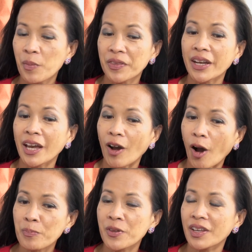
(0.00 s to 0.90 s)
But then I
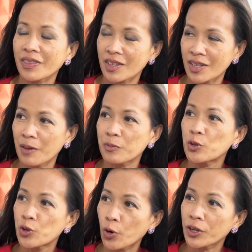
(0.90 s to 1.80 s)
opted at the time to
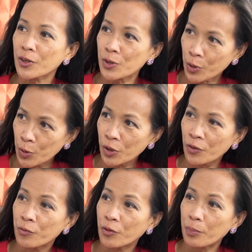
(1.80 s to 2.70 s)
join a school
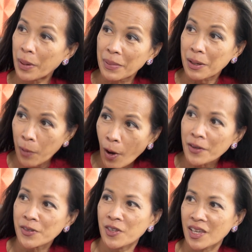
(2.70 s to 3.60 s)
of public
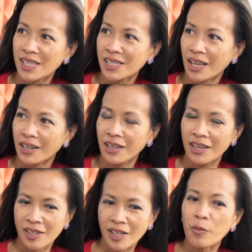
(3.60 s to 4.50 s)
policy instead,
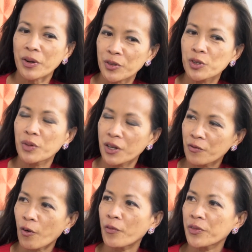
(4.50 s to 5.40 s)
because I wanted to be
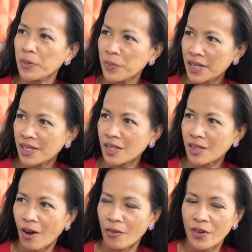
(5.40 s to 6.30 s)
involved in the business
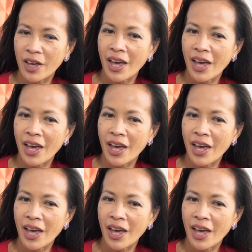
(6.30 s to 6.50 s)
of